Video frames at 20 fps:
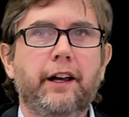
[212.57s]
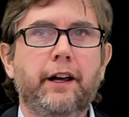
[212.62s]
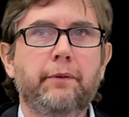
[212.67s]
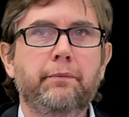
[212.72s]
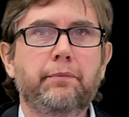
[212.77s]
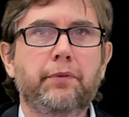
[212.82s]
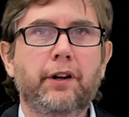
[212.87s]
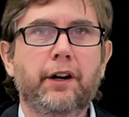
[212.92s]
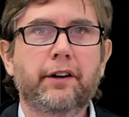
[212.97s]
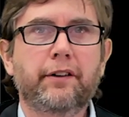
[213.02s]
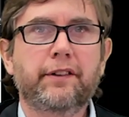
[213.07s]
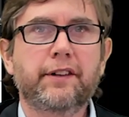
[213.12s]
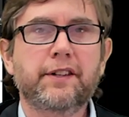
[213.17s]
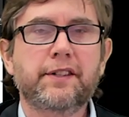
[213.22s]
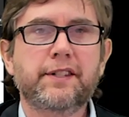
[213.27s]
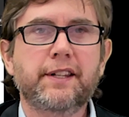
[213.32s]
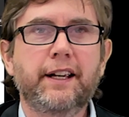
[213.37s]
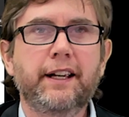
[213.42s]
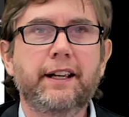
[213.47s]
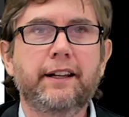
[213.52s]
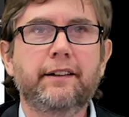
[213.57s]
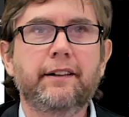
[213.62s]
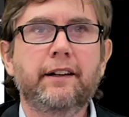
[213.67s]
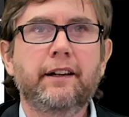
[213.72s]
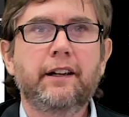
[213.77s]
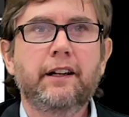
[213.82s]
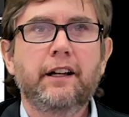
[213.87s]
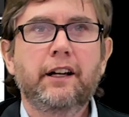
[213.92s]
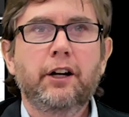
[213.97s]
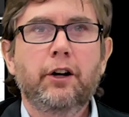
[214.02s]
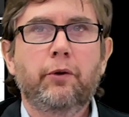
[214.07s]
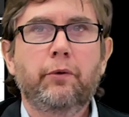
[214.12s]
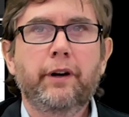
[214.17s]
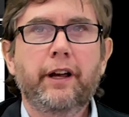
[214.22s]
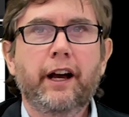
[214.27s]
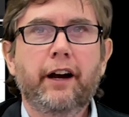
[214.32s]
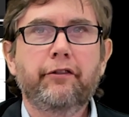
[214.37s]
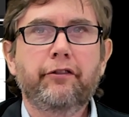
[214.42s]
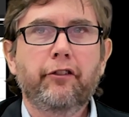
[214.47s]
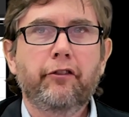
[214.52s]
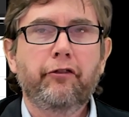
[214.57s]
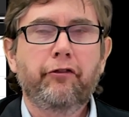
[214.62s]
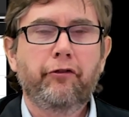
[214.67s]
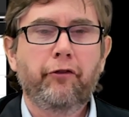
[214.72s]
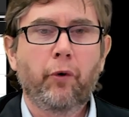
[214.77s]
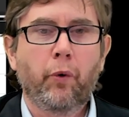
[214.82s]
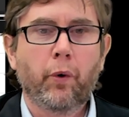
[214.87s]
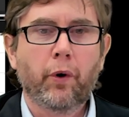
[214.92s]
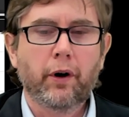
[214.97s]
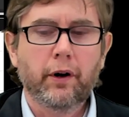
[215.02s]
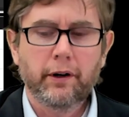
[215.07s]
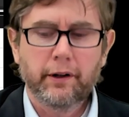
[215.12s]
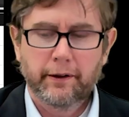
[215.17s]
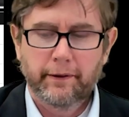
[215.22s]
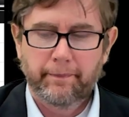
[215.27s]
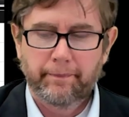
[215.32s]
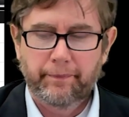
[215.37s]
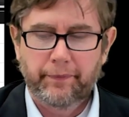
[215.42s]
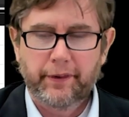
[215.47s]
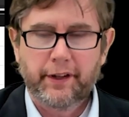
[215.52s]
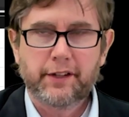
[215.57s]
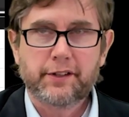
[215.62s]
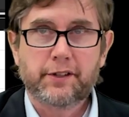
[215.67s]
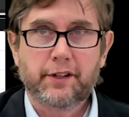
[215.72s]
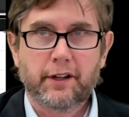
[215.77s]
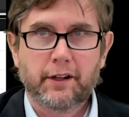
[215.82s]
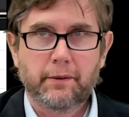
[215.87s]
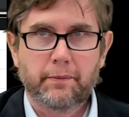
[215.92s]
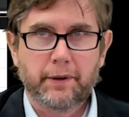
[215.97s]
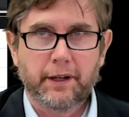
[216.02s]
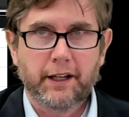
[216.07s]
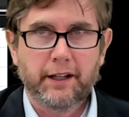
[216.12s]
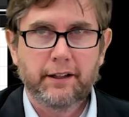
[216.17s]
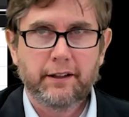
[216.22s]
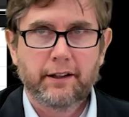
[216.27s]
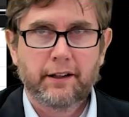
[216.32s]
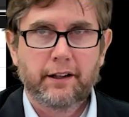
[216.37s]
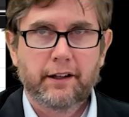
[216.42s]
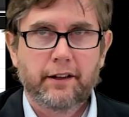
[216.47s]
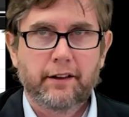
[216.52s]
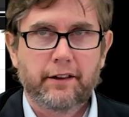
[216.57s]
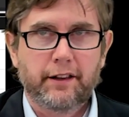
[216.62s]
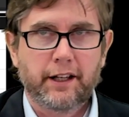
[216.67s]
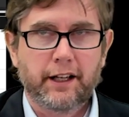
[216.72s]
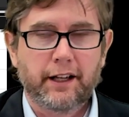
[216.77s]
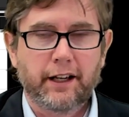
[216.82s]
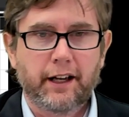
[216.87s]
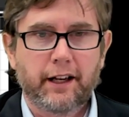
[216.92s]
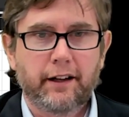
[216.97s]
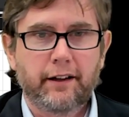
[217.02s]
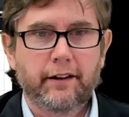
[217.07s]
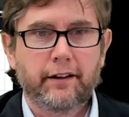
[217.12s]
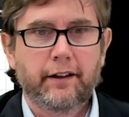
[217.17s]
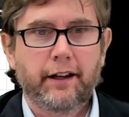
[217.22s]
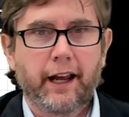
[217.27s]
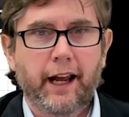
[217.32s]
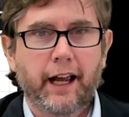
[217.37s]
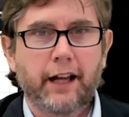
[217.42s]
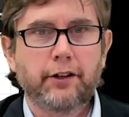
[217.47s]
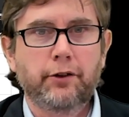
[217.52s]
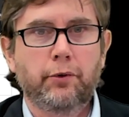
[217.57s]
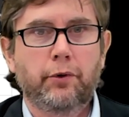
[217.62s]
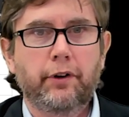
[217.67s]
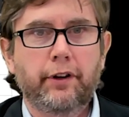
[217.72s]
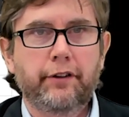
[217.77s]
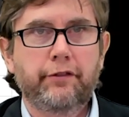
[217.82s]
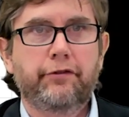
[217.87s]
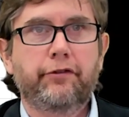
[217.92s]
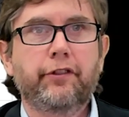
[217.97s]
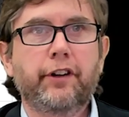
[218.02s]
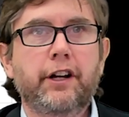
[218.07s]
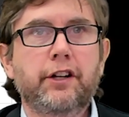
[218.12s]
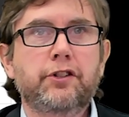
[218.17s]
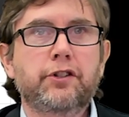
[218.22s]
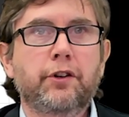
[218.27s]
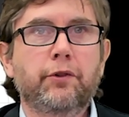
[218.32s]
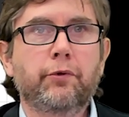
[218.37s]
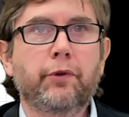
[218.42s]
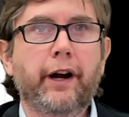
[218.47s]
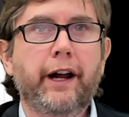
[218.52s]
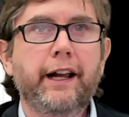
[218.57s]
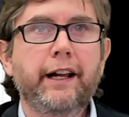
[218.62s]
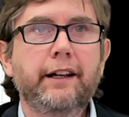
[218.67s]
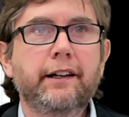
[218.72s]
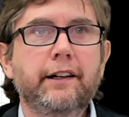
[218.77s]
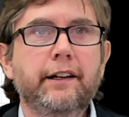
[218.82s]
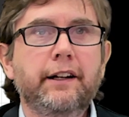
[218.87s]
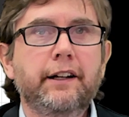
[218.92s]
and plug this in. We have 4 is going to be the annual inflation rate.